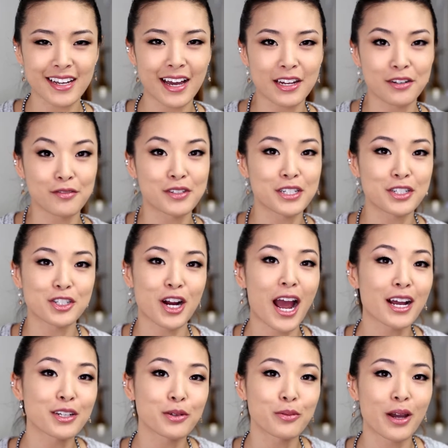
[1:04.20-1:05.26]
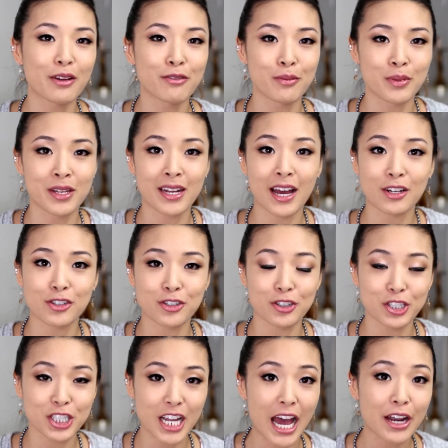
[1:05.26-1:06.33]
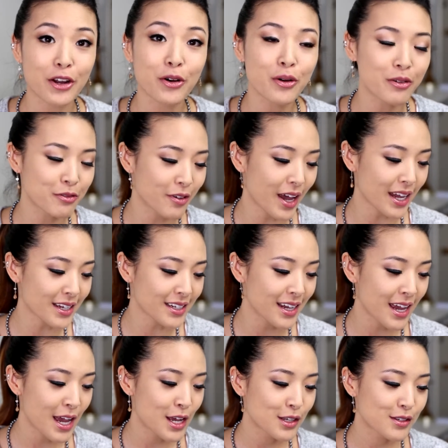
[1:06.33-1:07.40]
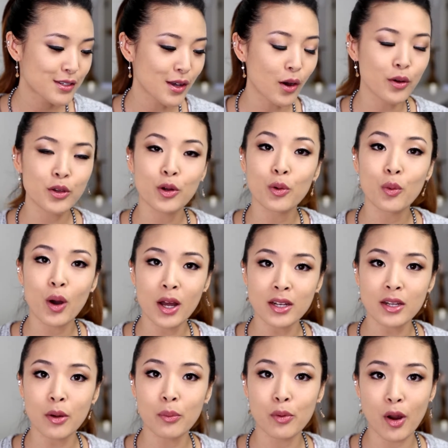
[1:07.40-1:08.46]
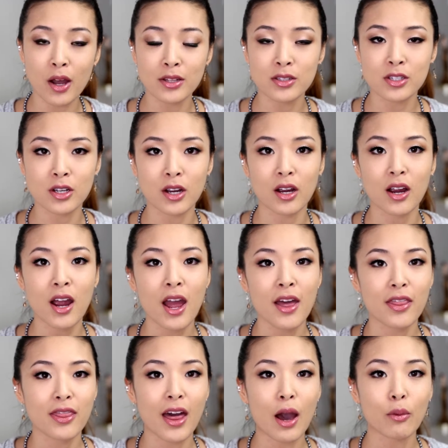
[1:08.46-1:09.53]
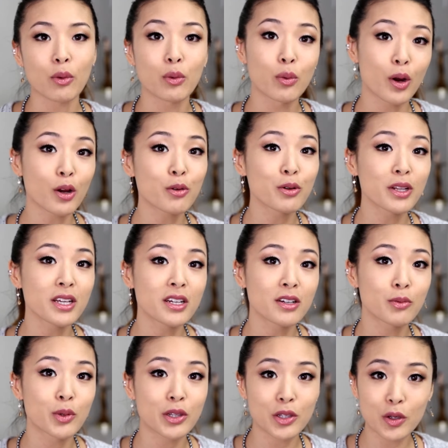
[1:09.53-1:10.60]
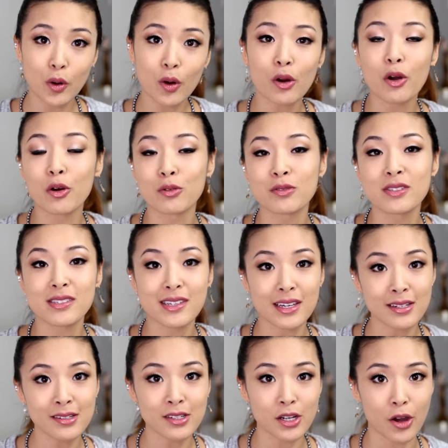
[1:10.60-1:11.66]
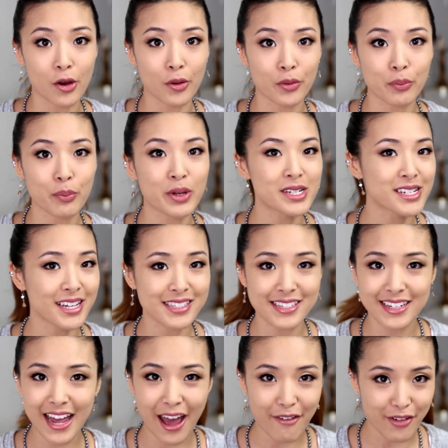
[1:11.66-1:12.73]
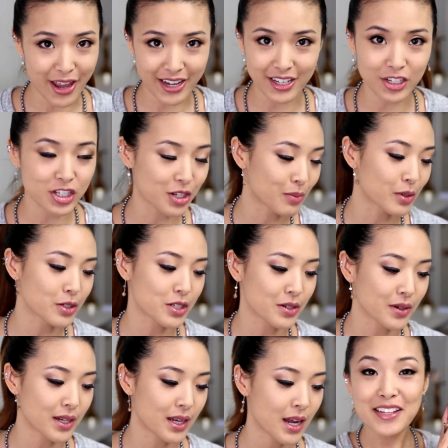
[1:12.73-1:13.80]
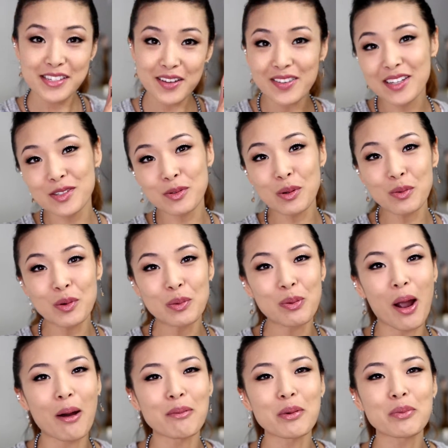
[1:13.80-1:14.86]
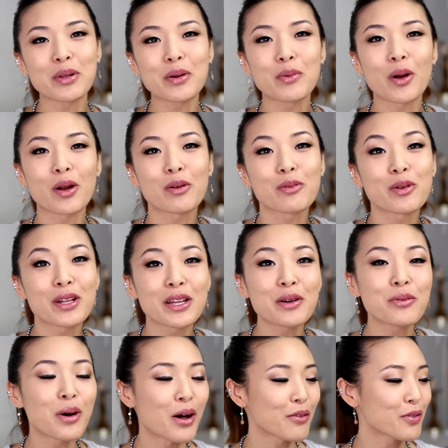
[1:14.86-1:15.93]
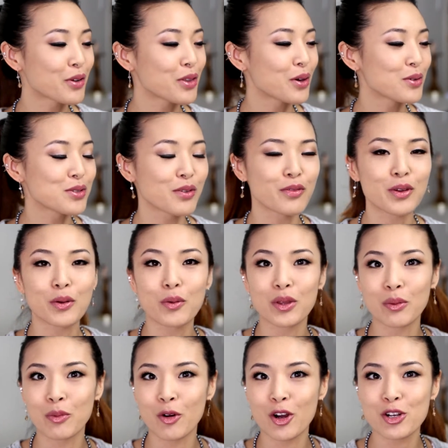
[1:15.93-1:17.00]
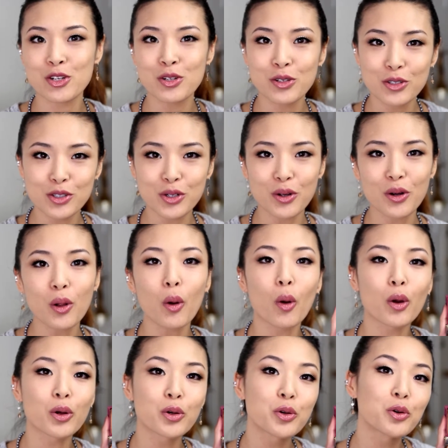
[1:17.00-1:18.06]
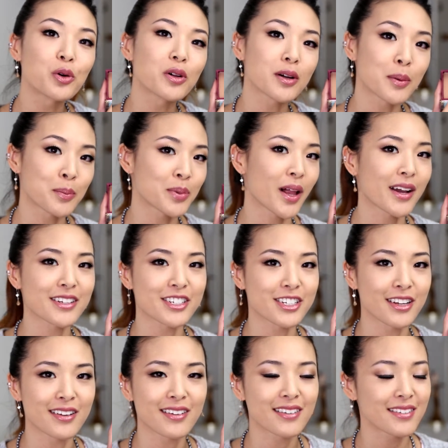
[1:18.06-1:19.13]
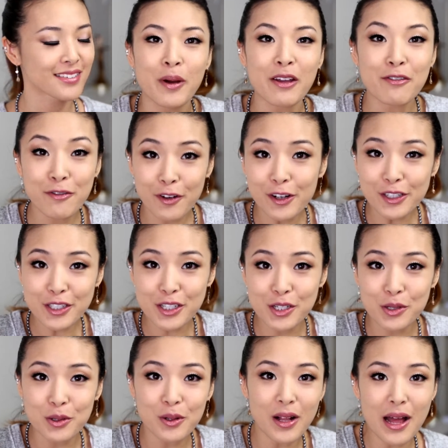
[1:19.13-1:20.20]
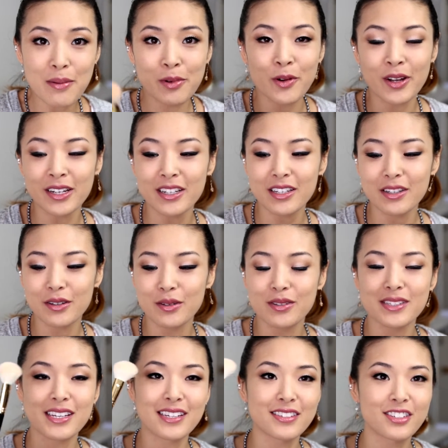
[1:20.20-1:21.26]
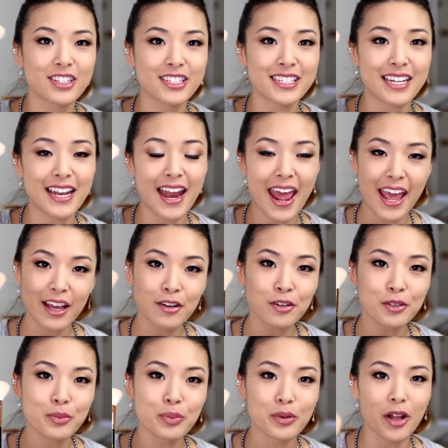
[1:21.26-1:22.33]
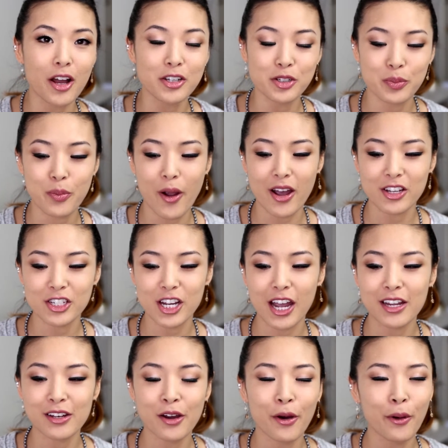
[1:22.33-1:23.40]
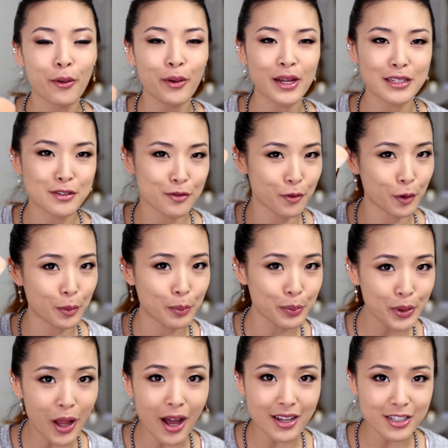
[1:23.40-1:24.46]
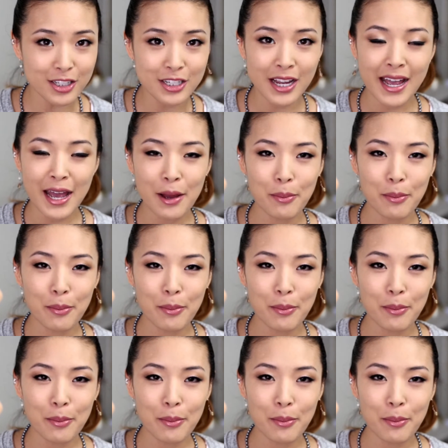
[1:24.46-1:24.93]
to kind of detract away from the natural shadow effect, so you'll want a bronzer that will work really good with your own skin tone but doesn't have any shimmer to it. So this one will probably work really well for those of you with a more neutral or cool complexion. My first tool I'm going to use is just an angled blush brush. I know it's for blush,